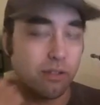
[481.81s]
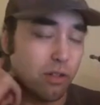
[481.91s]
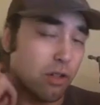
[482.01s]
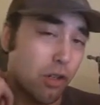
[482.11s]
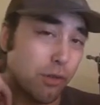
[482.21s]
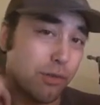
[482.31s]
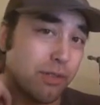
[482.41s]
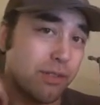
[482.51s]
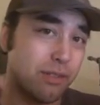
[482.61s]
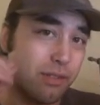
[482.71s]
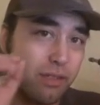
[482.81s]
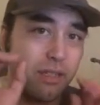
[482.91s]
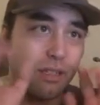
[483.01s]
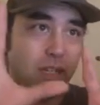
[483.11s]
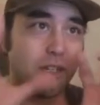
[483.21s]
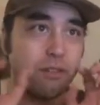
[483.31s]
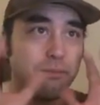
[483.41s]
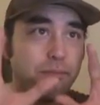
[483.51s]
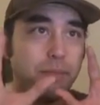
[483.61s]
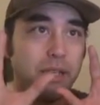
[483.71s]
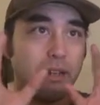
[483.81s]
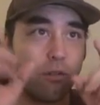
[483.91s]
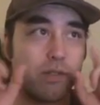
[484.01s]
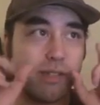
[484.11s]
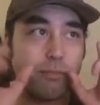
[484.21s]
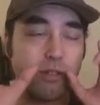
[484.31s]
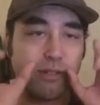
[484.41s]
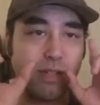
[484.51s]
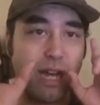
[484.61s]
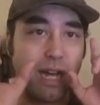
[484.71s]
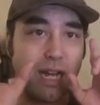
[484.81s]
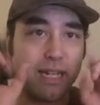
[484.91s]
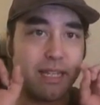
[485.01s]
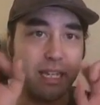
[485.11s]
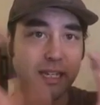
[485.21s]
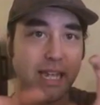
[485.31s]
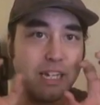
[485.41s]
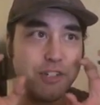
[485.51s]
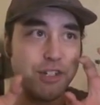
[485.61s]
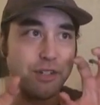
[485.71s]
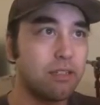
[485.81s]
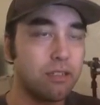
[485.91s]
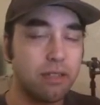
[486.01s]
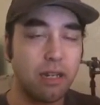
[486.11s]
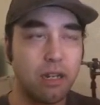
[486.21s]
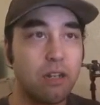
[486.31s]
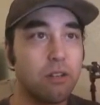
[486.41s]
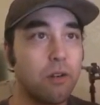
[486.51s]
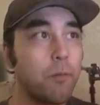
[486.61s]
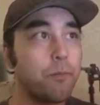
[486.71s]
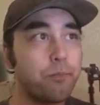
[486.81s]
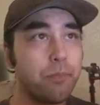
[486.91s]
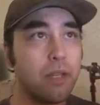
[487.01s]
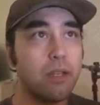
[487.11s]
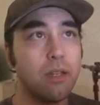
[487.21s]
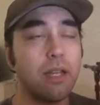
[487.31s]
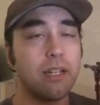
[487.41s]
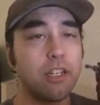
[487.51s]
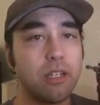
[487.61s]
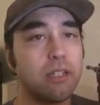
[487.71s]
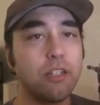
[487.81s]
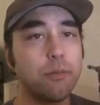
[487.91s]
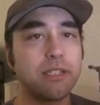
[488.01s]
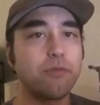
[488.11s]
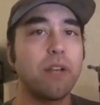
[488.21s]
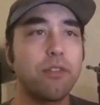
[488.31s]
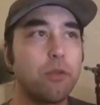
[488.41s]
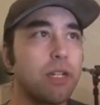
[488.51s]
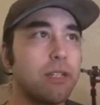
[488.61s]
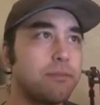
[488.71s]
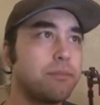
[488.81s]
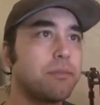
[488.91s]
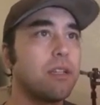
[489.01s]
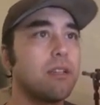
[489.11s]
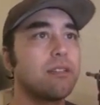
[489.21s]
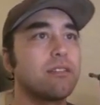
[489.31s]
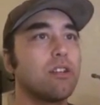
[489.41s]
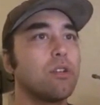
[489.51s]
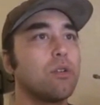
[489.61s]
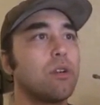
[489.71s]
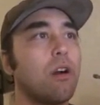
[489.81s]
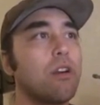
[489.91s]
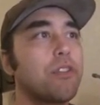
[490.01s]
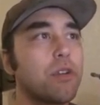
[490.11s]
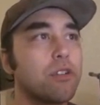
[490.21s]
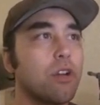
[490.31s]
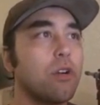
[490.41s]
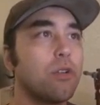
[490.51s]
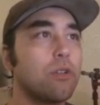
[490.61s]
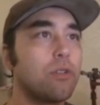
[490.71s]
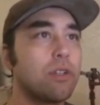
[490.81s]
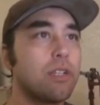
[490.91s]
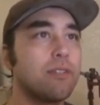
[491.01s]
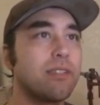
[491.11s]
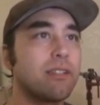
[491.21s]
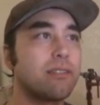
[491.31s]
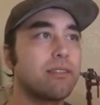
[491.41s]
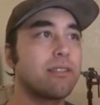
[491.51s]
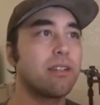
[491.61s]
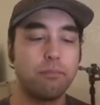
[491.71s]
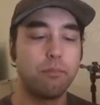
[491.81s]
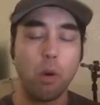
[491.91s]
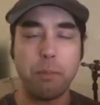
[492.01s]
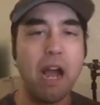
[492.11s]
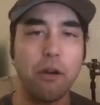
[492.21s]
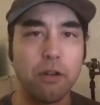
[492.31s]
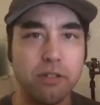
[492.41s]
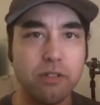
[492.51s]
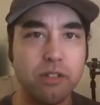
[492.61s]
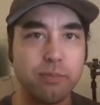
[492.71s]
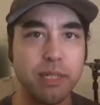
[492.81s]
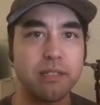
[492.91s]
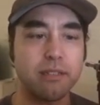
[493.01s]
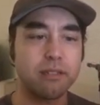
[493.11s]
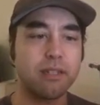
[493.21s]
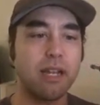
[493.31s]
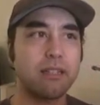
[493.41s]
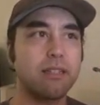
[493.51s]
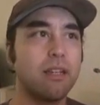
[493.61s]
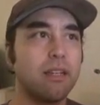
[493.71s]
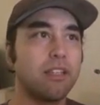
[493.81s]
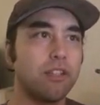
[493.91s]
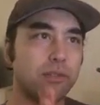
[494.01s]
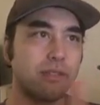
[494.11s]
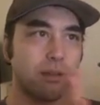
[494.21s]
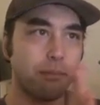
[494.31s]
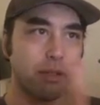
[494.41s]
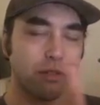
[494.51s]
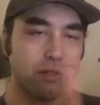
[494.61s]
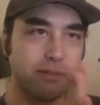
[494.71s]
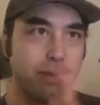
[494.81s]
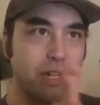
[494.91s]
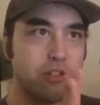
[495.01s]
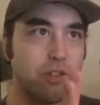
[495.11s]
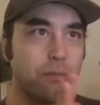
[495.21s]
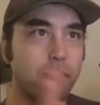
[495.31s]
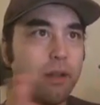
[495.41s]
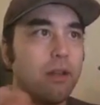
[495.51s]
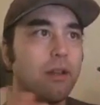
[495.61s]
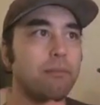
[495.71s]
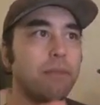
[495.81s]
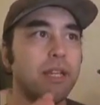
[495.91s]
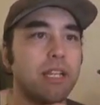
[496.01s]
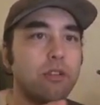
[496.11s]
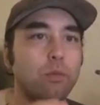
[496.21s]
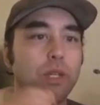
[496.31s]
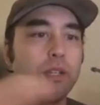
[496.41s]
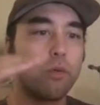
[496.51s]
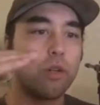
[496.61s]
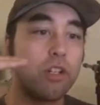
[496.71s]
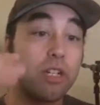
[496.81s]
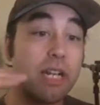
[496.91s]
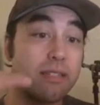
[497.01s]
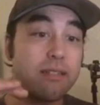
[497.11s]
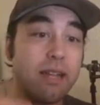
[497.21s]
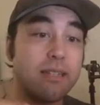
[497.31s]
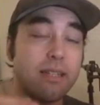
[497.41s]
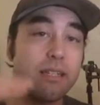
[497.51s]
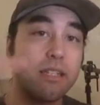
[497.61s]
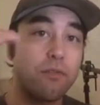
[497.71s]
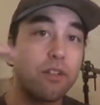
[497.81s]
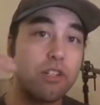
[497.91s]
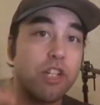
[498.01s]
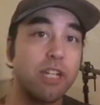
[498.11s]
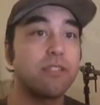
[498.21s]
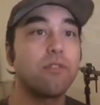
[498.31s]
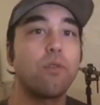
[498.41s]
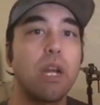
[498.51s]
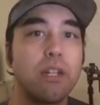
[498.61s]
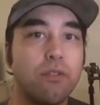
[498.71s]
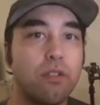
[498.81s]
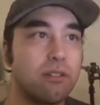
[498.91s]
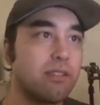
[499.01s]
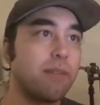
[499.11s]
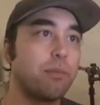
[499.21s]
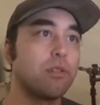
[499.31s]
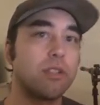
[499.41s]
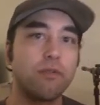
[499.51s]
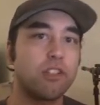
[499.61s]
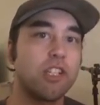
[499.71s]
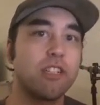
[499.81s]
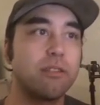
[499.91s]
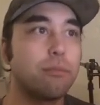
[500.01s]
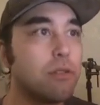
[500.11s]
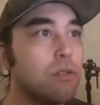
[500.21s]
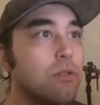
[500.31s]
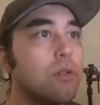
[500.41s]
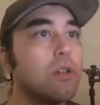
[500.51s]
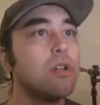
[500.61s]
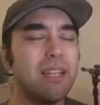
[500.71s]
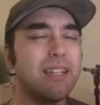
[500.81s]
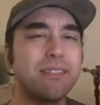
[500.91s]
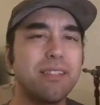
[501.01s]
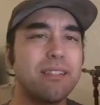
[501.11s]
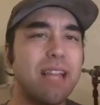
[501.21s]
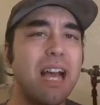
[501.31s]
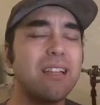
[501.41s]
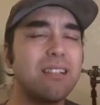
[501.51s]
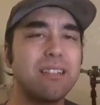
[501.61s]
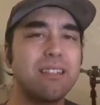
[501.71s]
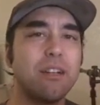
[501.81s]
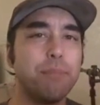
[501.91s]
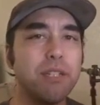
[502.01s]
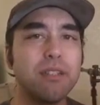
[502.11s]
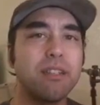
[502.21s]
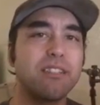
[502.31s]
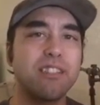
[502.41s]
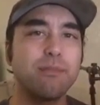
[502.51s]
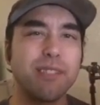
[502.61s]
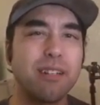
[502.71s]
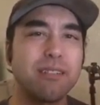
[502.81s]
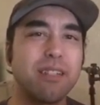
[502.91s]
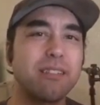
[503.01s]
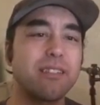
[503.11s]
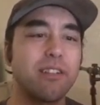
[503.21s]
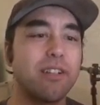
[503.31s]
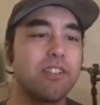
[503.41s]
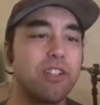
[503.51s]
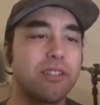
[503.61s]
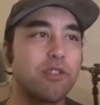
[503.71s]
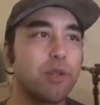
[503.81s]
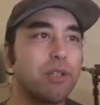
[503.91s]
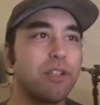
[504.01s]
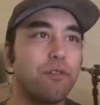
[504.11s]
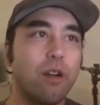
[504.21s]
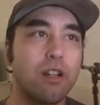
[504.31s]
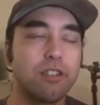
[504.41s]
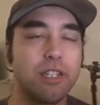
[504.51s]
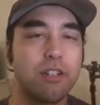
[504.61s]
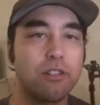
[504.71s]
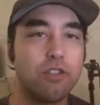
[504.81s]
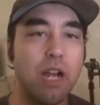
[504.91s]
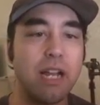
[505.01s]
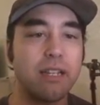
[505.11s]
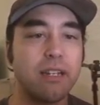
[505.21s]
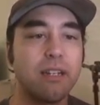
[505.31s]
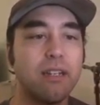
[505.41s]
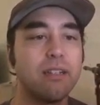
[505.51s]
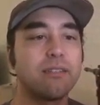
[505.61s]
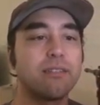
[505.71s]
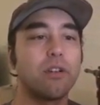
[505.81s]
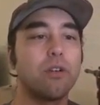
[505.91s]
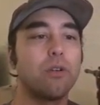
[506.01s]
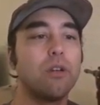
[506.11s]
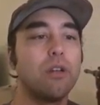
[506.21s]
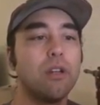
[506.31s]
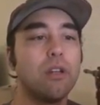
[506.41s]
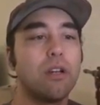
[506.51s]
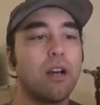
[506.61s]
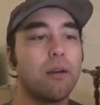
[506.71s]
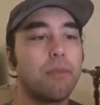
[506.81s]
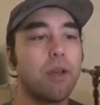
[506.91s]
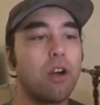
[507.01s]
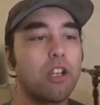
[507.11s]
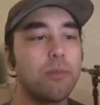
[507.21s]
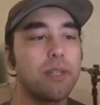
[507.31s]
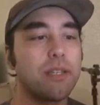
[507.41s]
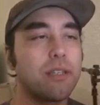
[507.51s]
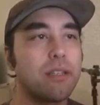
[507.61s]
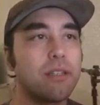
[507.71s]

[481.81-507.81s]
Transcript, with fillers: don't know, cones uh, are receptors in the eye that catch and detect color, and he, in humans we have three. So our third cone gives us more power, so to speak, to detect hues in the middle of the spectrum, meaning we, we're good at detecting different shades of red, for example, or different shades of blue. And it seems that ability seems unnecessary just strictly for hunting or tracking. So um, the argument